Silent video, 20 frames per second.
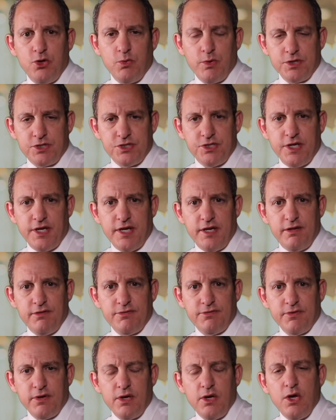
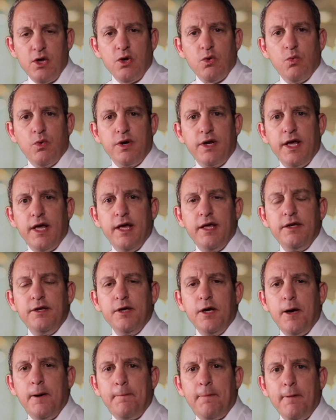receive would end
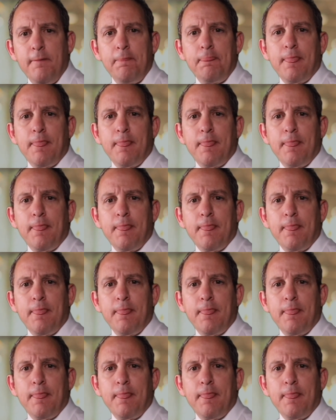up